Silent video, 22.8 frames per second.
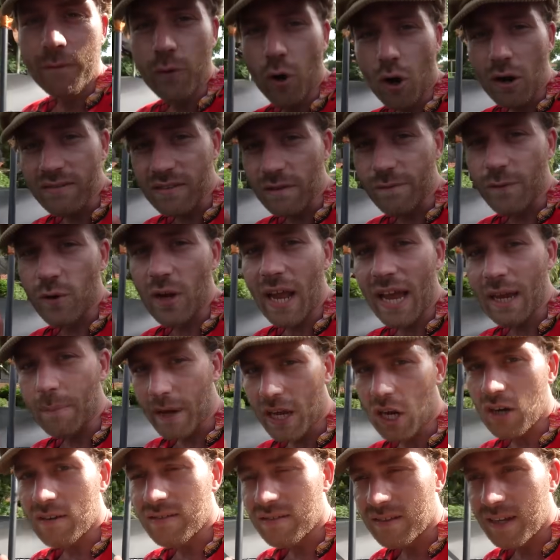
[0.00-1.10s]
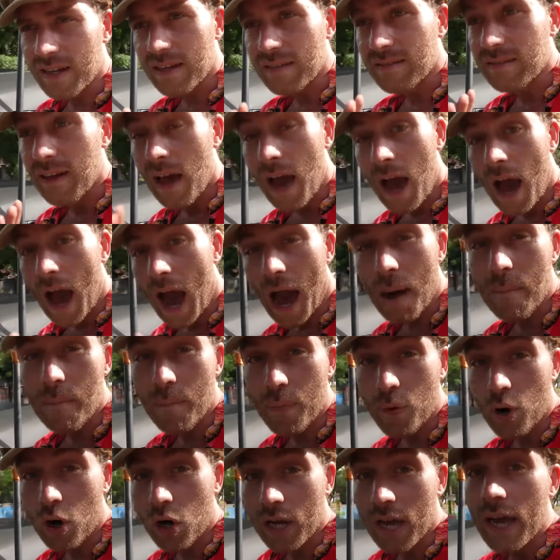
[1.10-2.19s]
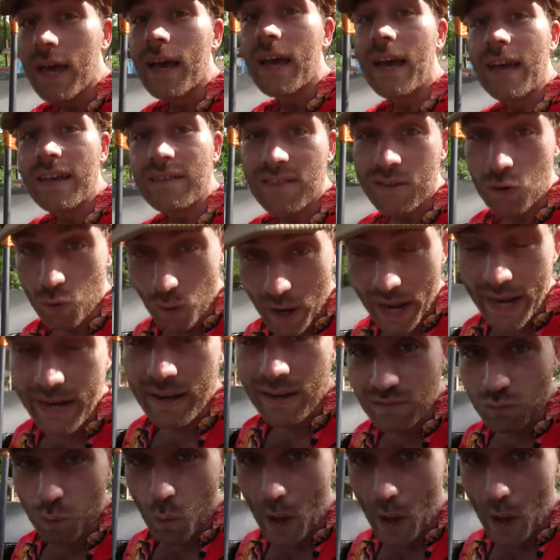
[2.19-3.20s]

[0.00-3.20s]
of course, if you like bigger cities, Hamburg is great as